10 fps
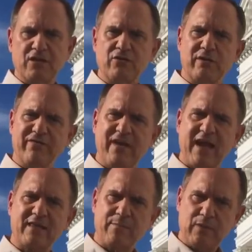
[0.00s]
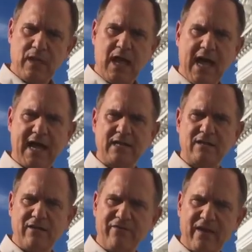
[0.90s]
to in fact apply
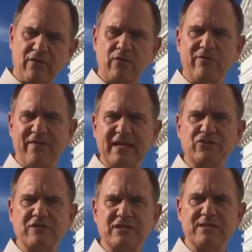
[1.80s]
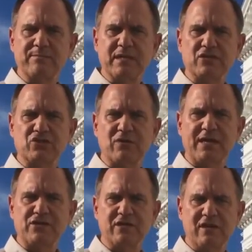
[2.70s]
to the Federal Veterans
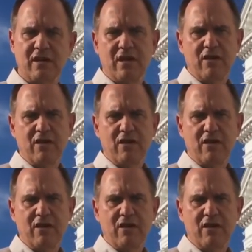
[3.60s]
Administration